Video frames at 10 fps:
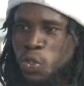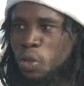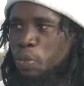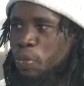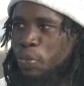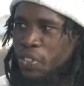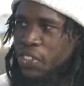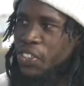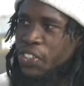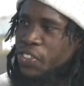So
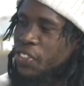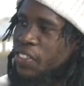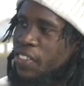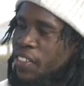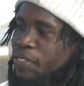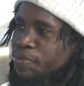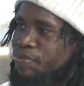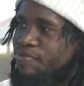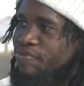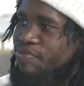when did they discover that
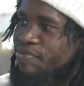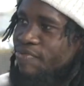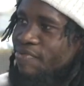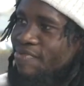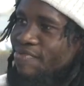you were so good to